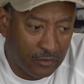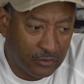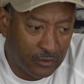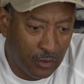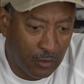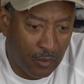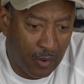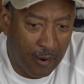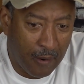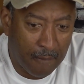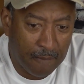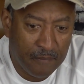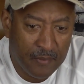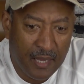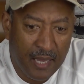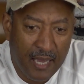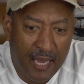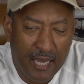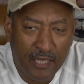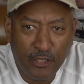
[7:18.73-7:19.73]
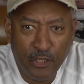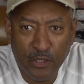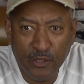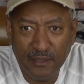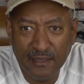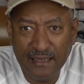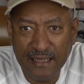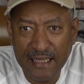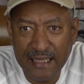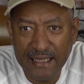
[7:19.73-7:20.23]
So as you can
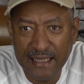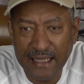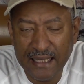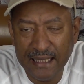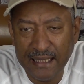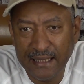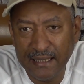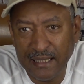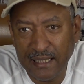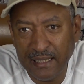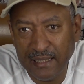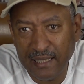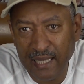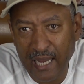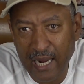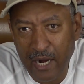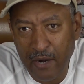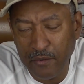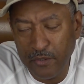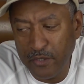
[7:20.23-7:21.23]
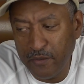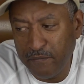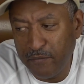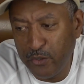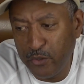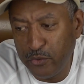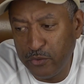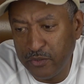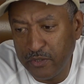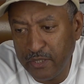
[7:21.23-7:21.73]
see, the area
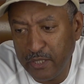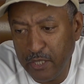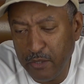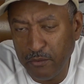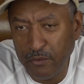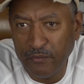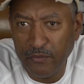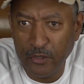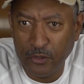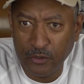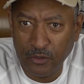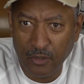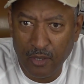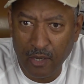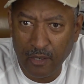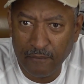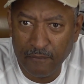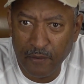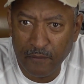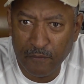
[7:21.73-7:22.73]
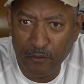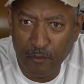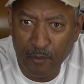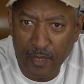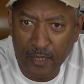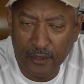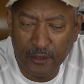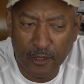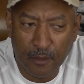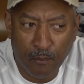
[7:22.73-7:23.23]
views in here reveals a lot of
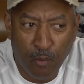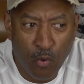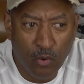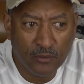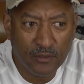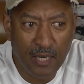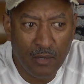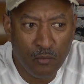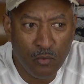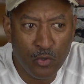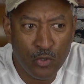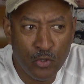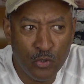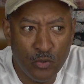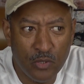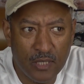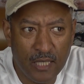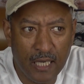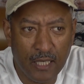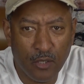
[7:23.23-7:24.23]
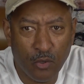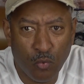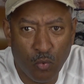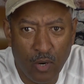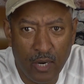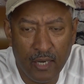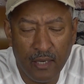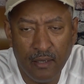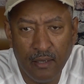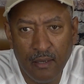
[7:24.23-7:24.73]
information. The points I want you to take
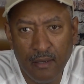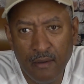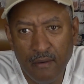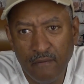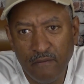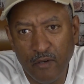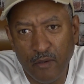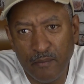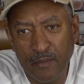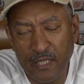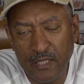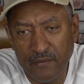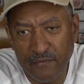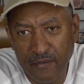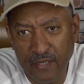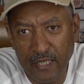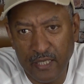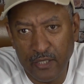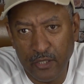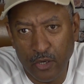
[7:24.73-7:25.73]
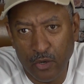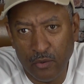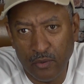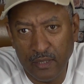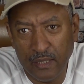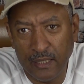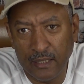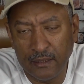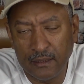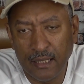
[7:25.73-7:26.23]
away from this video
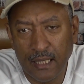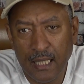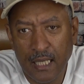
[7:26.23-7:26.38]
is